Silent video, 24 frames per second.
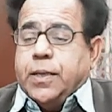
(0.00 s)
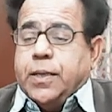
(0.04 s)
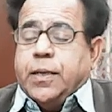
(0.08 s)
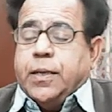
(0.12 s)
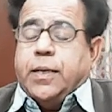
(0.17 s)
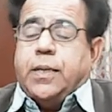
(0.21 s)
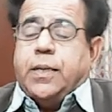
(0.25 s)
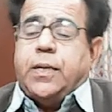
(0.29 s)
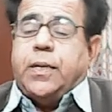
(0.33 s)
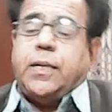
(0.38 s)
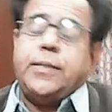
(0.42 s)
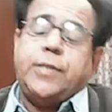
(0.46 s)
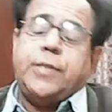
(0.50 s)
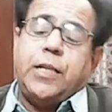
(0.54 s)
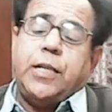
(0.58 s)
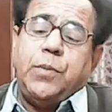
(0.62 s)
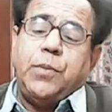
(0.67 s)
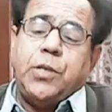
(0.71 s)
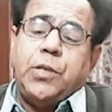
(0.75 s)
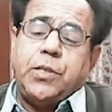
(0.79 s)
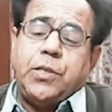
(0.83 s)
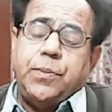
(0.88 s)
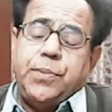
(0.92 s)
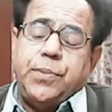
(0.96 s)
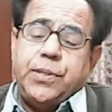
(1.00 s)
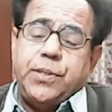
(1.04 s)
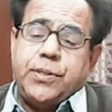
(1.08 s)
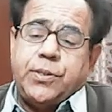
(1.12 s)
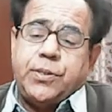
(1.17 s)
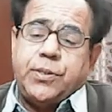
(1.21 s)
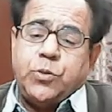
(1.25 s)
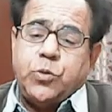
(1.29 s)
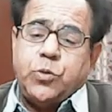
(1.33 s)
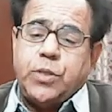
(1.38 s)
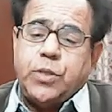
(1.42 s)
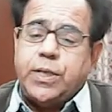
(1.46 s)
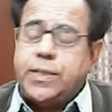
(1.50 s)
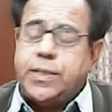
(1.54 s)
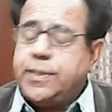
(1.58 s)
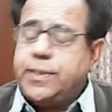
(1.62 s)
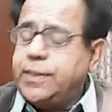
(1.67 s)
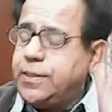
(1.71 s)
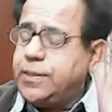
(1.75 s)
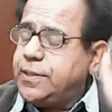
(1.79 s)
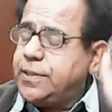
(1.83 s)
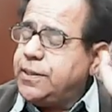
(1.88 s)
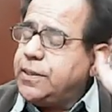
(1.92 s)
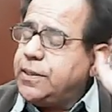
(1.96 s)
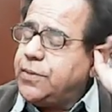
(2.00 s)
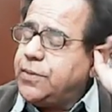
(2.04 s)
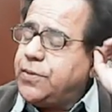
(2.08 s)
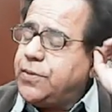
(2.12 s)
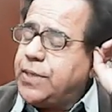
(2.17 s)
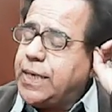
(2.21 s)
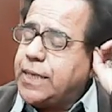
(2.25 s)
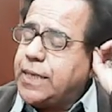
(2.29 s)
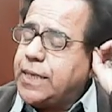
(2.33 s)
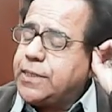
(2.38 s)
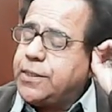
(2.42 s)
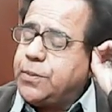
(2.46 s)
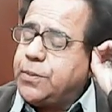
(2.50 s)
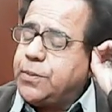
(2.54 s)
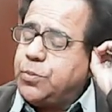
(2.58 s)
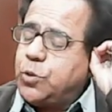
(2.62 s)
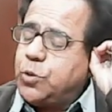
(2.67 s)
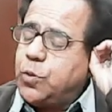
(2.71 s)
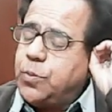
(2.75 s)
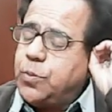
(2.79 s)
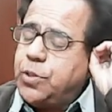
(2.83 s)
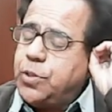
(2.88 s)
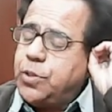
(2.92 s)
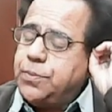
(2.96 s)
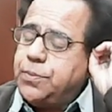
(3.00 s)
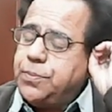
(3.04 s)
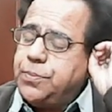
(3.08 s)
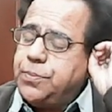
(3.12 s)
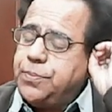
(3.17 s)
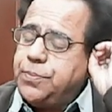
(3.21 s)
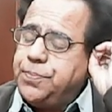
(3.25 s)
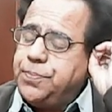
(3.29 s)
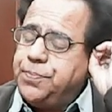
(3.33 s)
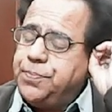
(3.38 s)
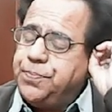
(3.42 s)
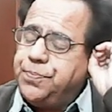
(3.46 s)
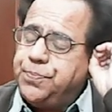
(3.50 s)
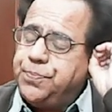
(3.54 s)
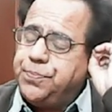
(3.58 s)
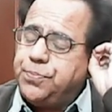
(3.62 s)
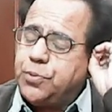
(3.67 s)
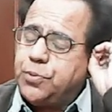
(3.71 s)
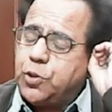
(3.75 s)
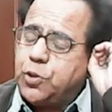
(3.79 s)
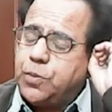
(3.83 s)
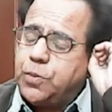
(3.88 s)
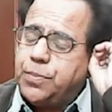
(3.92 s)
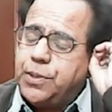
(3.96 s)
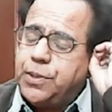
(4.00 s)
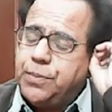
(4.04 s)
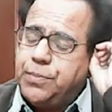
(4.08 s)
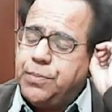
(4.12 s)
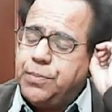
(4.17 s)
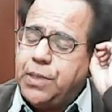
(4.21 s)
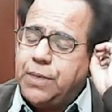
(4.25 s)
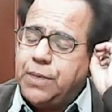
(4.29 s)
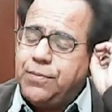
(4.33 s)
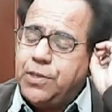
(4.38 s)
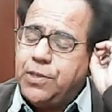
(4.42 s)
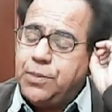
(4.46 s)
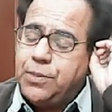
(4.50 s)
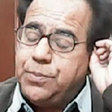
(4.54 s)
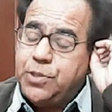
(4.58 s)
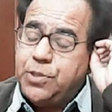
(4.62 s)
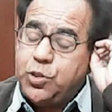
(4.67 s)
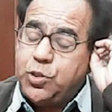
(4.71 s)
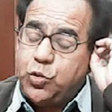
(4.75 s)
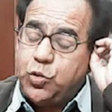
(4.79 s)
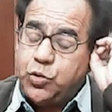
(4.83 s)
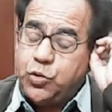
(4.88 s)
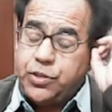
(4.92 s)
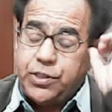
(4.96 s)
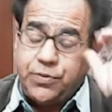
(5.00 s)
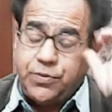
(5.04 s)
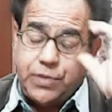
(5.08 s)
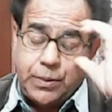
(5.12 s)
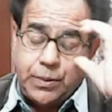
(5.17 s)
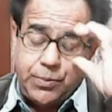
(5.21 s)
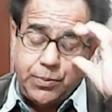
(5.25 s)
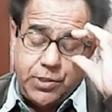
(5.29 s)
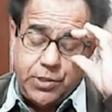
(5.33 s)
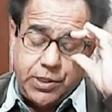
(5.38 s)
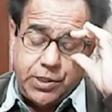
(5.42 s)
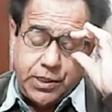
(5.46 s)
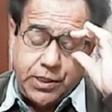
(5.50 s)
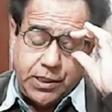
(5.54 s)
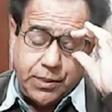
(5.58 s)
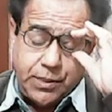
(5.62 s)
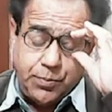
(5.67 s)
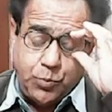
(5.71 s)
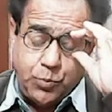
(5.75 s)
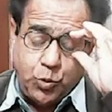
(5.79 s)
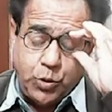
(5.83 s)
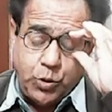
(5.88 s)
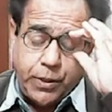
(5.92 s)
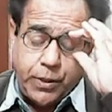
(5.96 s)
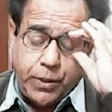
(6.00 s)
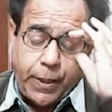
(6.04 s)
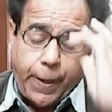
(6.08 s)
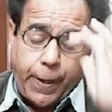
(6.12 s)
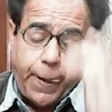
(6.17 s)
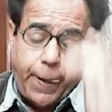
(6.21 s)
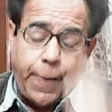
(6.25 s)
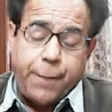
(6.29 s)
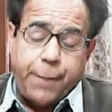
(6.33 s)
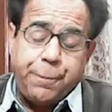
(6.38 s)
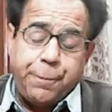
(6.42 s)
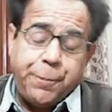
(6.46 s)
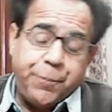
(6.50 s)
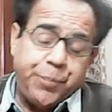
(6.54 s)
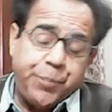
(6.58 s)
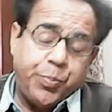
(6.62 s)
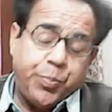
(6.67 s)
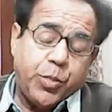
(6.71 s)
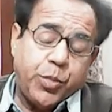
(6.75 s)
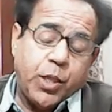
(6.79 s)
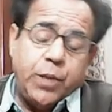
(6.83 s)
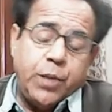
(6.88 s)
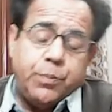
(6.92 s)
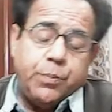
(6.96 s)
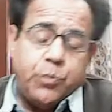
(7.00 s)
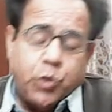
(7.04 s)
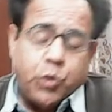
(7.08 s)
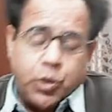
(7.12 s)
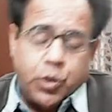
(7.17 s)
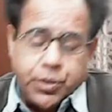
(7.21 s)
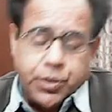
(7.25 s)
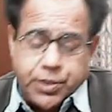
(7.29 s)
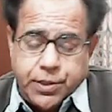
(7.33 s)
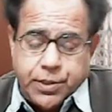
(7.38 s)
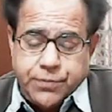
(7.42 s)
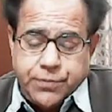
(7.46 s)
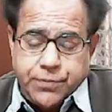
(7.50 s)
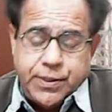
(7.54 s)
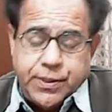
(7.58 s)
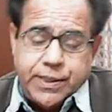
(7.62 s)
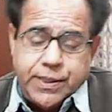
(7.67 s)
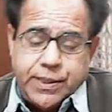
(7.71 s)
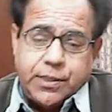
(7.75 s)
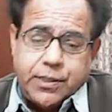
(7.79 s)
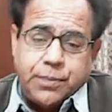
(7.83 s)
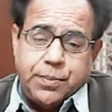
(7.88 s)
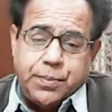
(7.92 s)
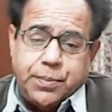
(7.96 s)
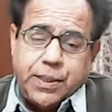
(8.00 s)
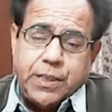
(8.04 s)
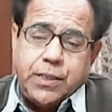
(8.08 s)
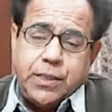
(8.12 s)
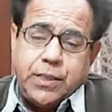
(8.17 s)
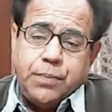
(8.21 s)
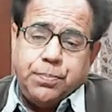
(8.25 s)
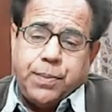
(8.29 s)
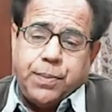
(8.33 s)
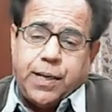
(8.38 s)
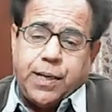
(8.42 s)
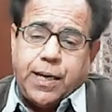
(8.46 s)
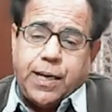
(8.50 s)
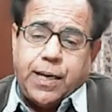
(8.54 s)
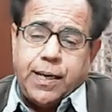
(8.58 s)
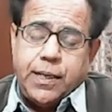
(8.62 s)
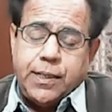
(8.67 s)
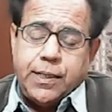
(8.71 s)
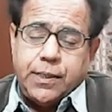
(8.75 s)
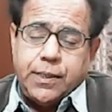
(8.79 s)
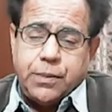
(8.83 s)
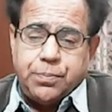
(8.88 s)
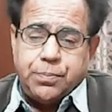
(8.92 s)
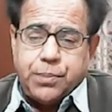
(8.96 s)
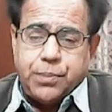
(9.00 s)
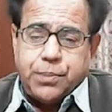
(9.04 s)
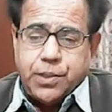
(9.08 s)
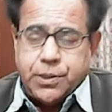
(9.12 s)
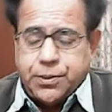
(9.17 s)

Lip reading: Assalamu alaikum dear students. This is our next problem having been chosen from the same book, Modern Physics by Paul A. Tipler.